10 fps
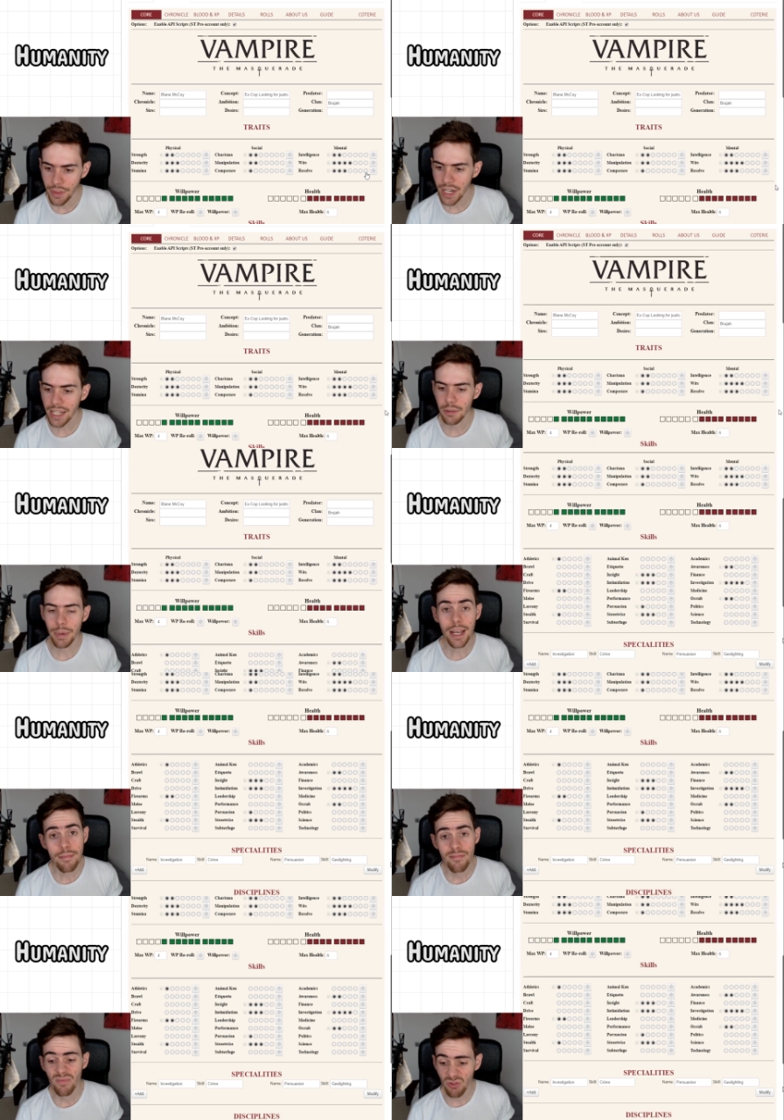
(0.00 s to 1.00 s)
The next
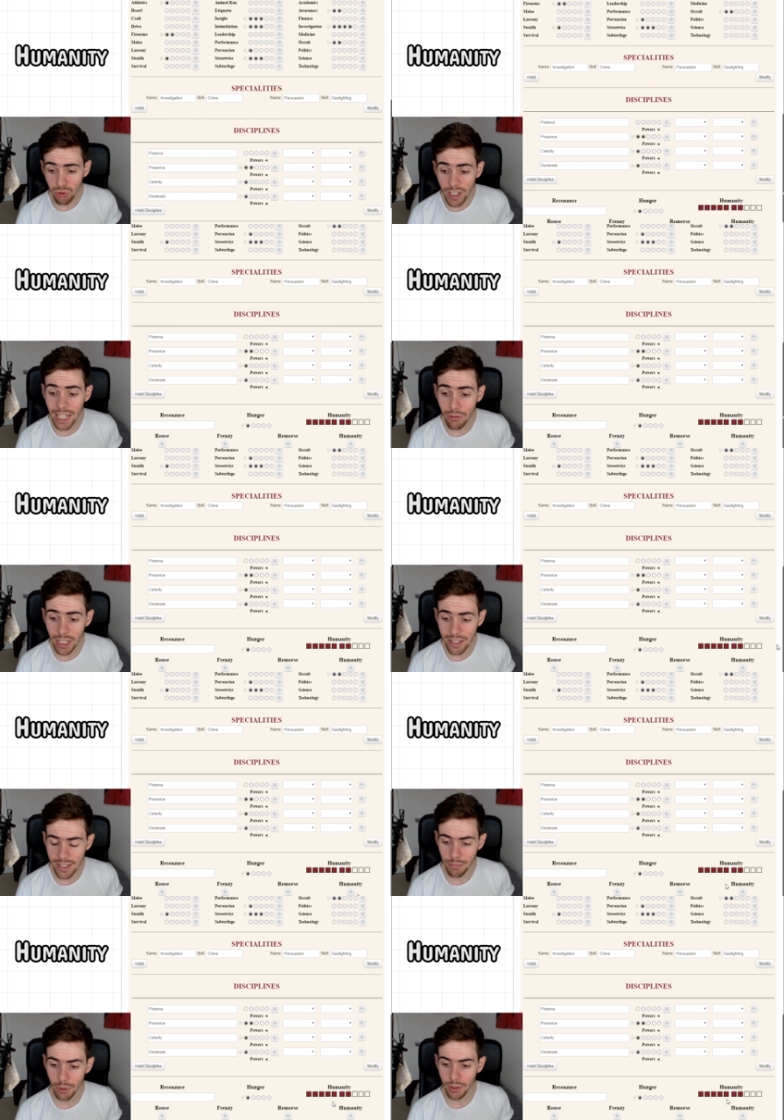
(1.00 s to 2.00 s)
bit, really, really
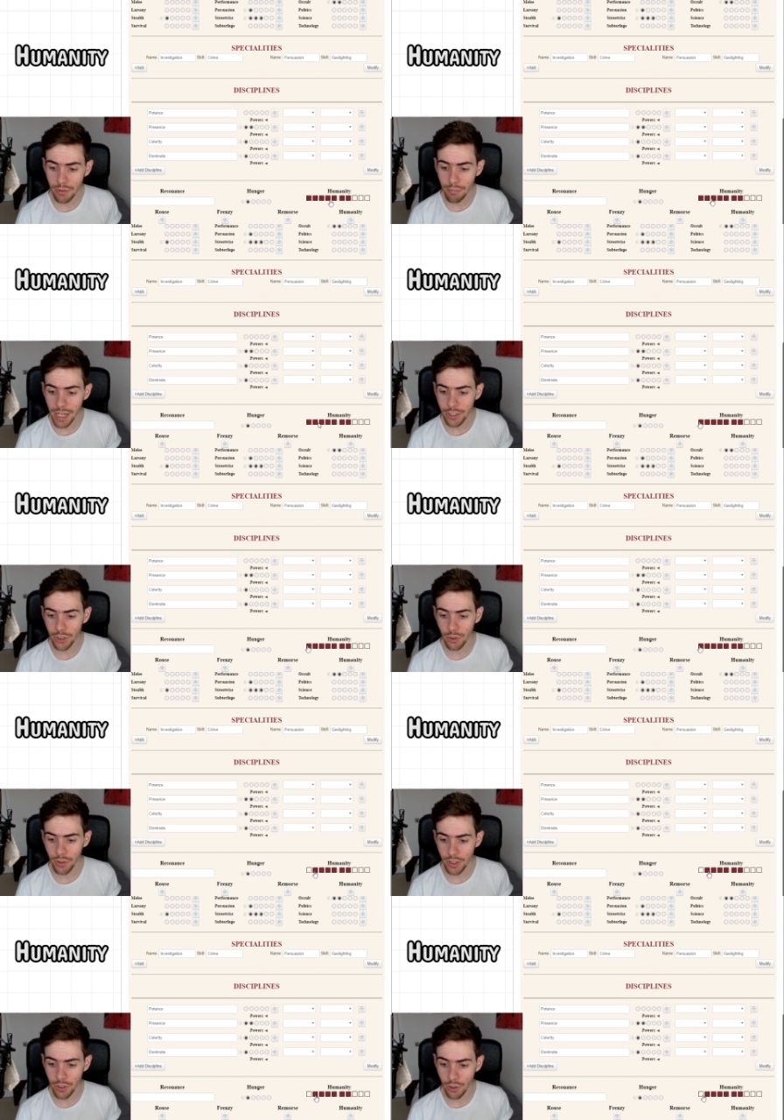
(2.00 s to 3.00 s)
simple, make sure
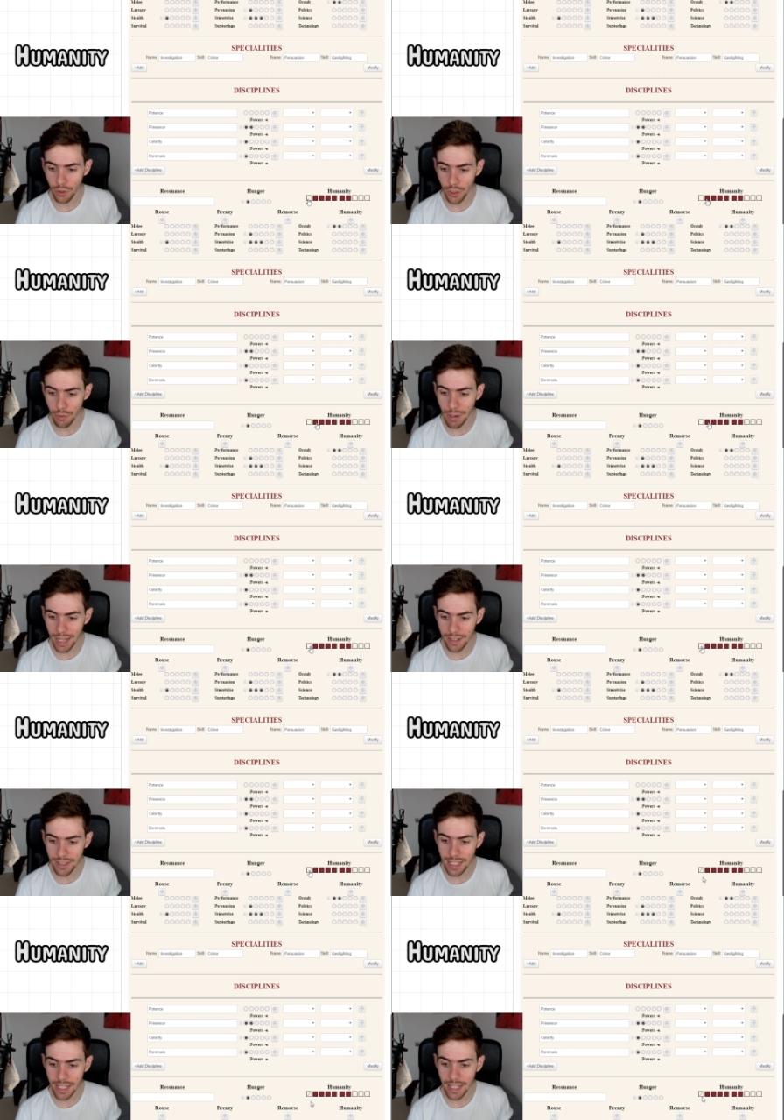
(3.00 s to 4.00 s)
that your
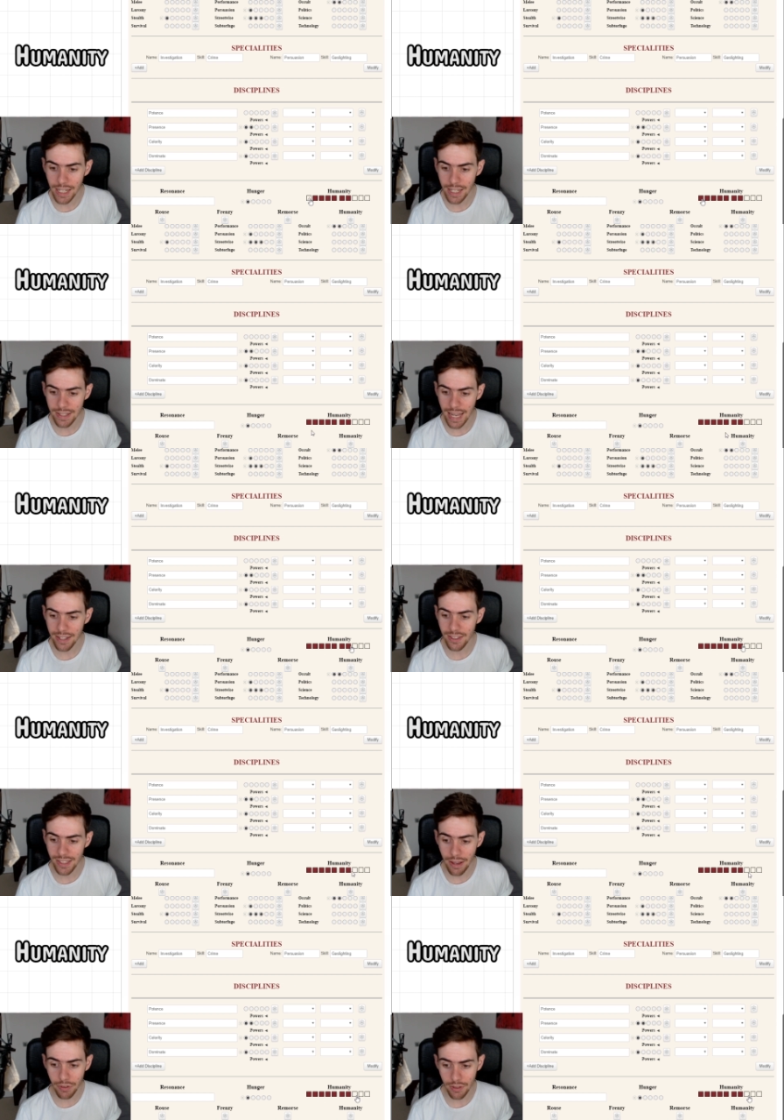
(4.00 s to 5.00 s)
humanity is at
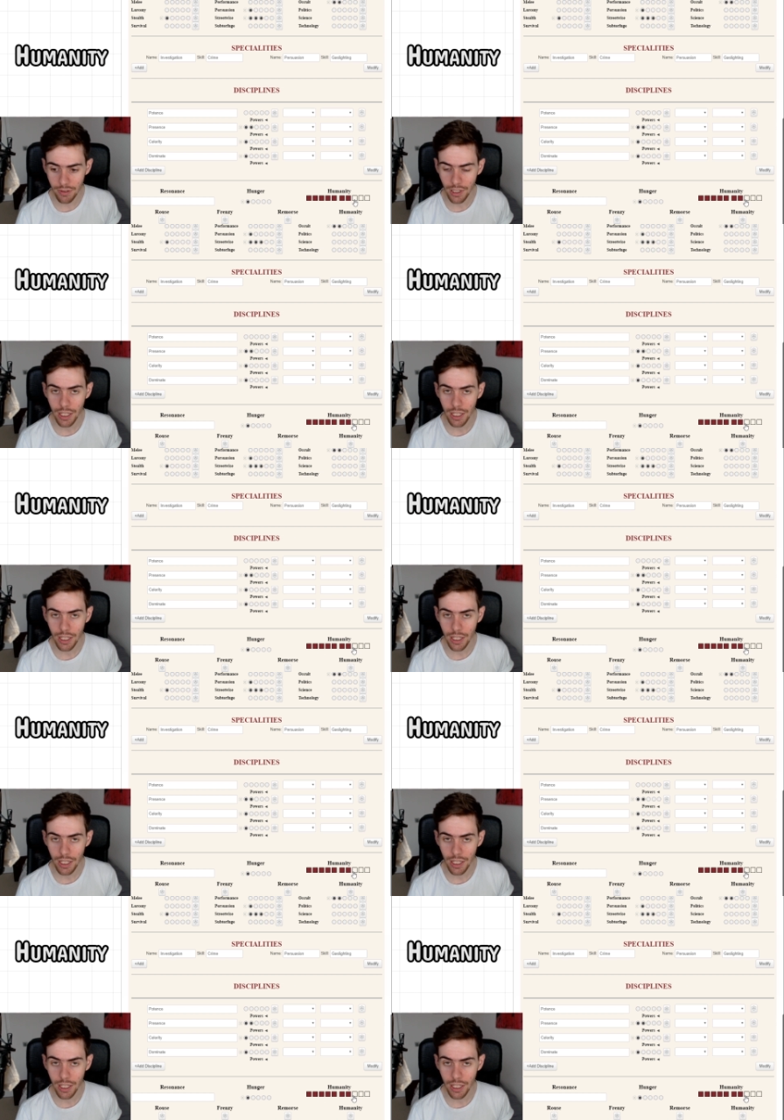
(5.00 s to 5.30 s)
7.